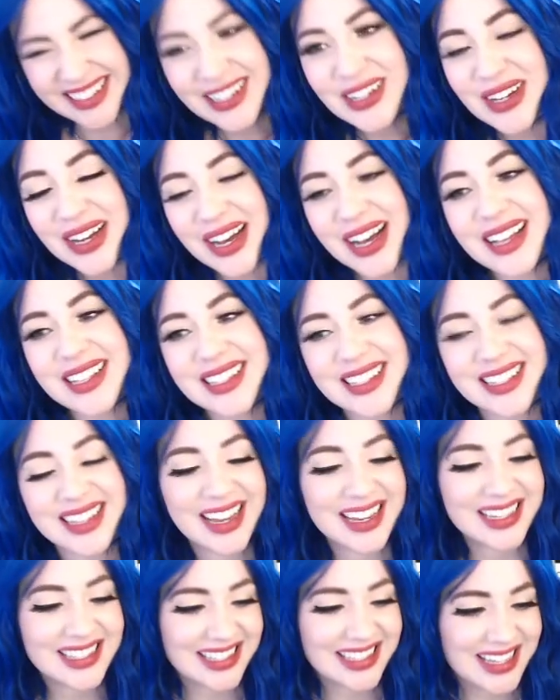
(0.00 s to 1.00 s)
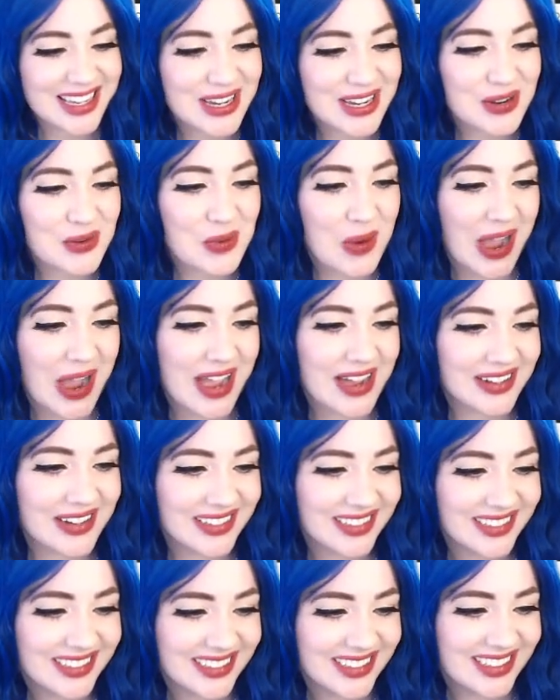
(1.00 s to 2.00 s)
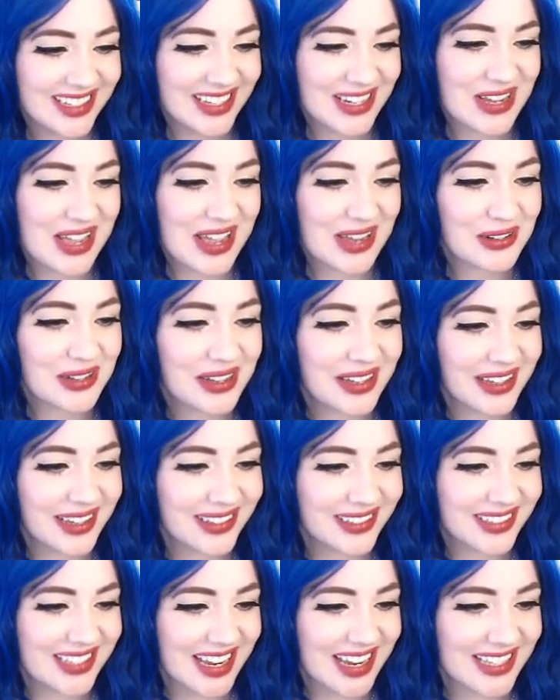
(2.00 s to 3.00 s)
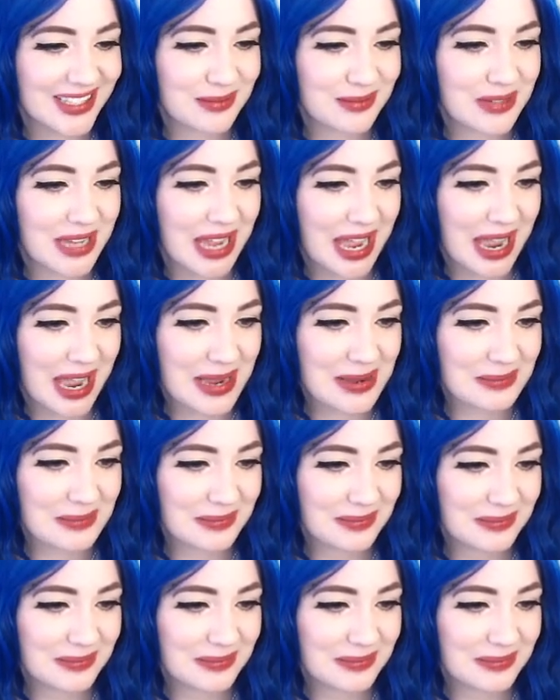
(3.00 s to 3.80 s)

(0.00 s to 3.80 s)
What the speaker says: I'll see you in a while. It'll take some time.